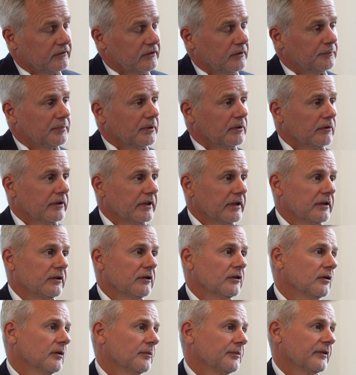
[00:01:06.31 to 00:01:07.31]
you're building
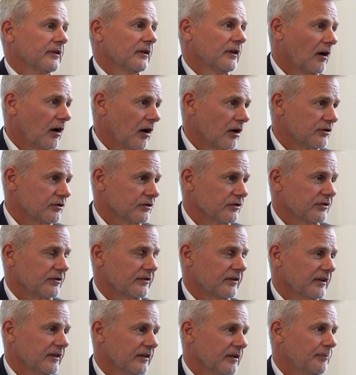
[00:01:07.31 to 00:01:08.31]
Europe's
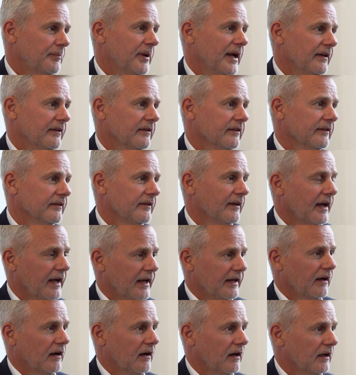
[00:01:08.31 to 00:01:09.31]
largest independent
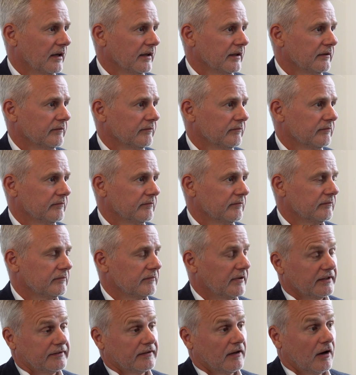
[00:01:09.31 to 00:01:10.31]
AI
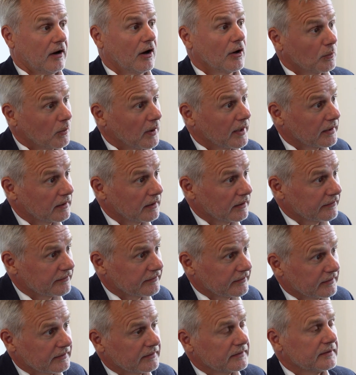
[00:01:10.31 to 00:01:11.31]
data hardware
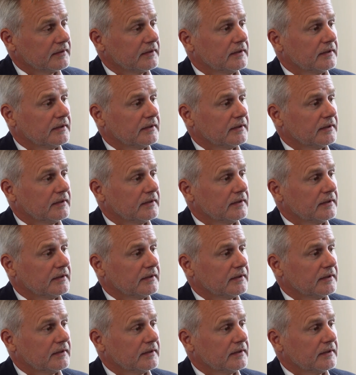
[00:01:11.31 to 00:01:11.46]
cluster.